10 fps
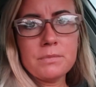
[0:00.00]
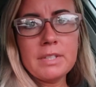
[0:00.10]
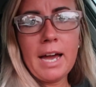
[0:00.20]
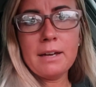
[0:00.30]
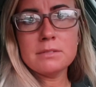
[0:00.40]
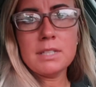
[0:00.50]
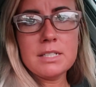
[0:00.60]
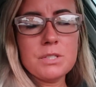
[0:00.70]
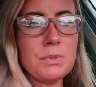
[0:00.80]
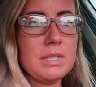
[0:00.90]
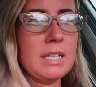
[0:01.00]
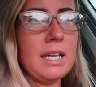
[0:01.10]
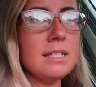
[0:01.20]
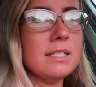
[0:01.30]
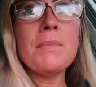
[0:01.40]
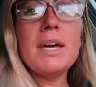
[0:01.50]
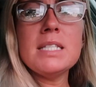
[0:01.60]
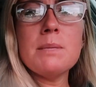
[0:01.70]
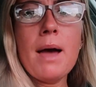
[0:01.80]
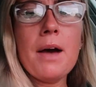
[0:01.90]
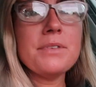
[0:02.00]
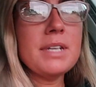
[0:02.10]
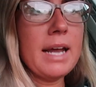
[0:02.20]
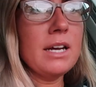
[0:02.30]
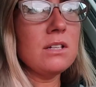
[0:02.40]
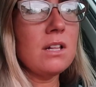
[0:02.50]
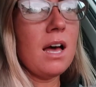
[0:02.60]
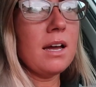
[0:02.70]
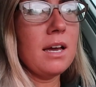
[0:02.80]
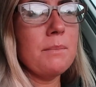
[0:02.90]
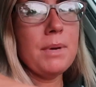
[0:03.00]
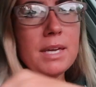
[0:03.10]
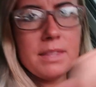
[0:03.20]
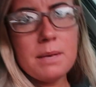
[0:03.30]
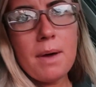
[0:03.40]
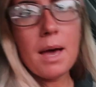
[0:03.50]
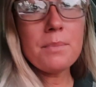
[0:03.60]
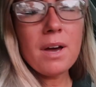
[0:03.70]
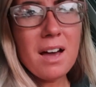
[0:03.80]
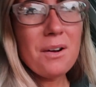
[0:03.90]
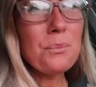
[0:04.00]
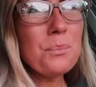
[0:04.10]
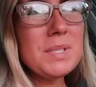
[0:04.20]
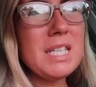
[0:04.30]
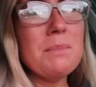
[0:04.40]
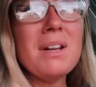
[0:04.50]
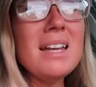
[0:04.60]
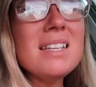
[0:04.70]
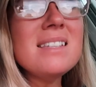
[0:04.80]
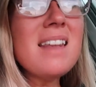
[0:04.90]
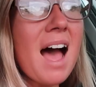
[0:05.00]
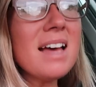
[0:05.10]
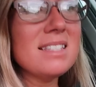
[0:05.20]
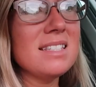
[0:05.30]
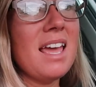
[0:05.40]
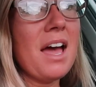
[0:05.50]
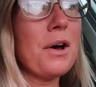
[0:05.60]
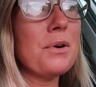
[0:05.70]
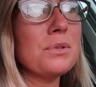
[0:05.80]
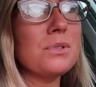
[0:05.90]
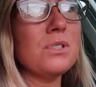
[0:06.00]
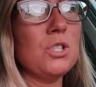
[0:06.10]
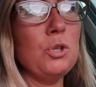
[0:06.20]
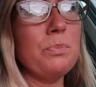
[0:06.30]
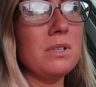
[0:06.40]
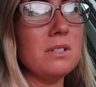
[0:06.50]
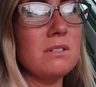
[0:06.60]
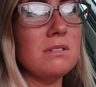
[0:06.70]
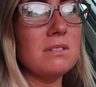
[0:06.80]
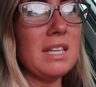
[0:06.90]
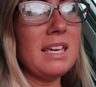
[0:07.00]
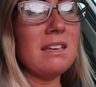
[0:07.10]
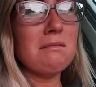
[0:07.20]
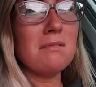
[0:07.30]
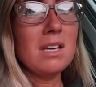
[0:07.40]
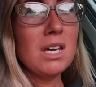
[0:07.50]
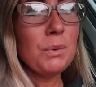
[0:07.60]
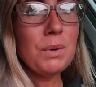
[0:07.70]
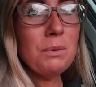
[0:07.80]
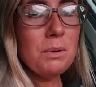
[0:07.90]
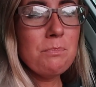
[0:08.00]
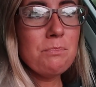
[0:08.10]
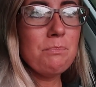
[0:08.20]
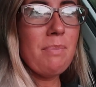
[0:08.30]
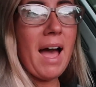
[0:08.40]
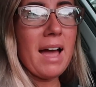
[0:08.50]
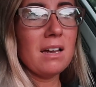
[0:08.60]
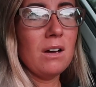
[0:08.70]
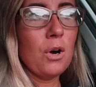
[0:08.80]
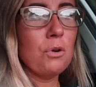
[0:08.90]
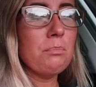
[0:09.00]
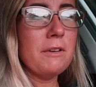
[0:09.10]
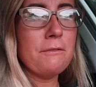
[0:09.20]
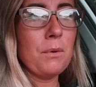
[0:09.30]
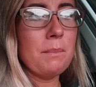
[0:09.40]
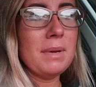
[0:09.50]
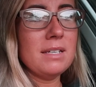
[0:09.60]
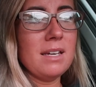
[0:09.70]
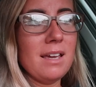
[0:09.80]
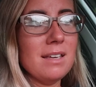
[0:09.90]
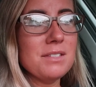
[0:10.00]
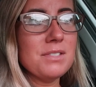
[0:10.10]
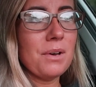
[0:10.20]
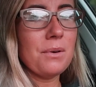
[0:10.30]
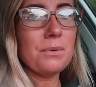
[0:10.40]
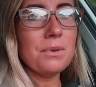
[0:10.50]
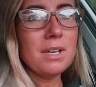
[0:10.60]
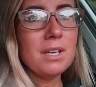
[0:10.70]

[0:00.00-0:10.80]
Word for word: yeah, that's really nice. It's about nine o'clock, I'm picking them up. Tim and I did not stay out super late. We were back home before midnight, so